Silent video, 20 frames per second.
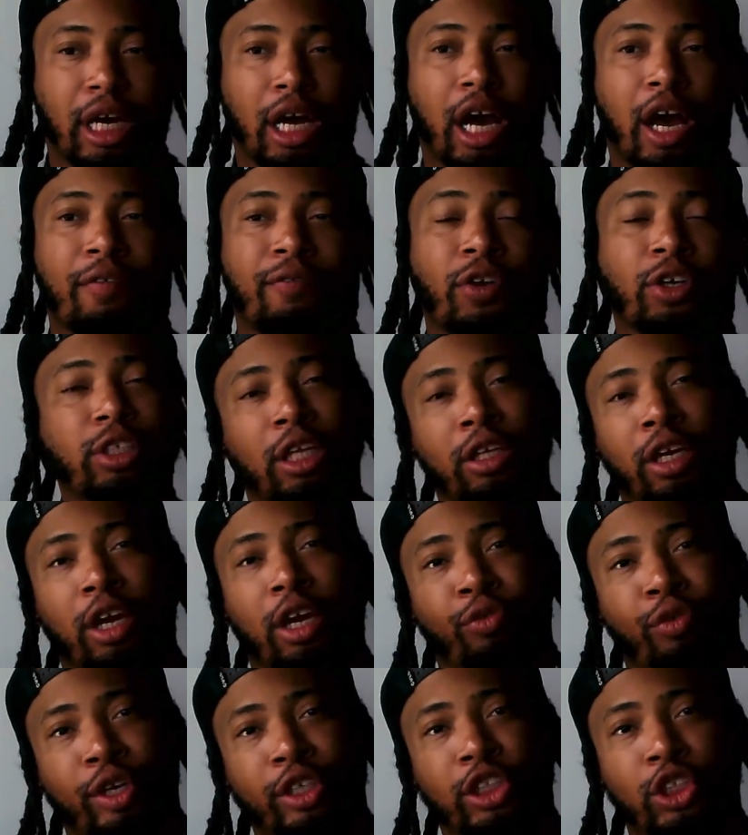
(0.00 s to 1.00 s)
First, I look at
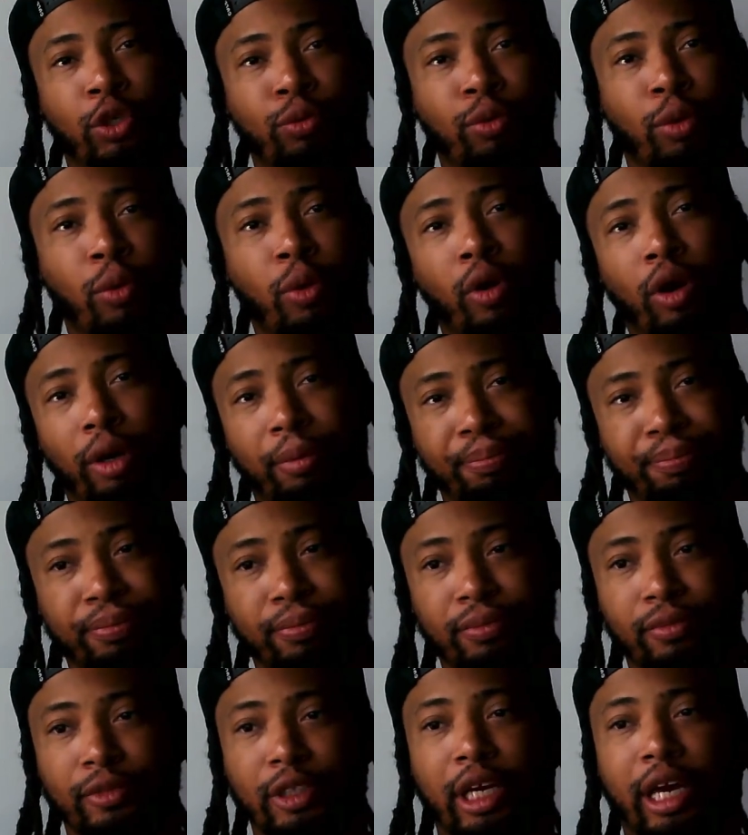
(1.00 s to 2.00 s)
risk to reward,
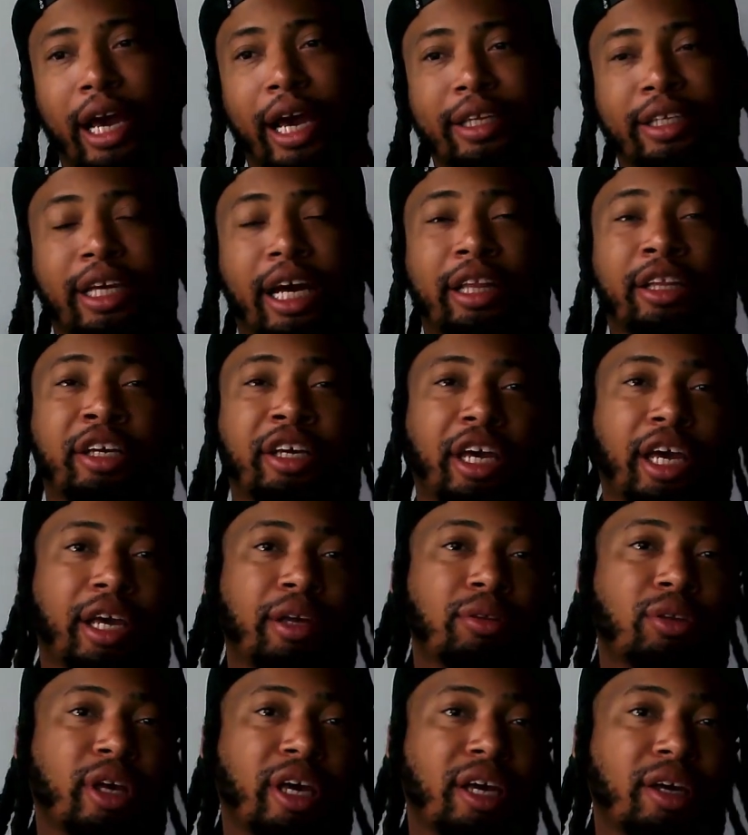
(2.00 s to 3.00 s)
and then I look
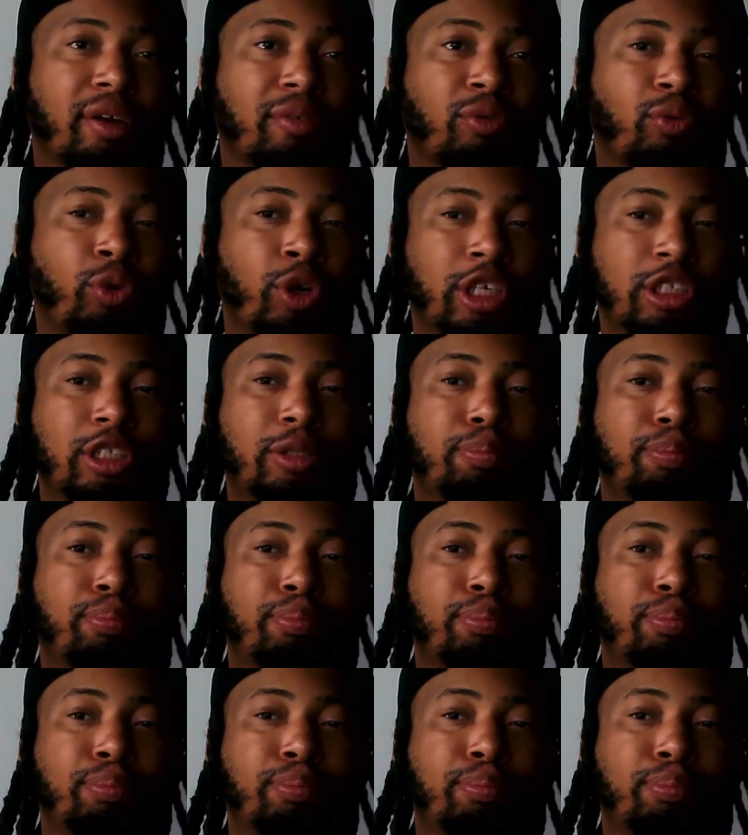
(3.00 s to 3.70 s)
at risk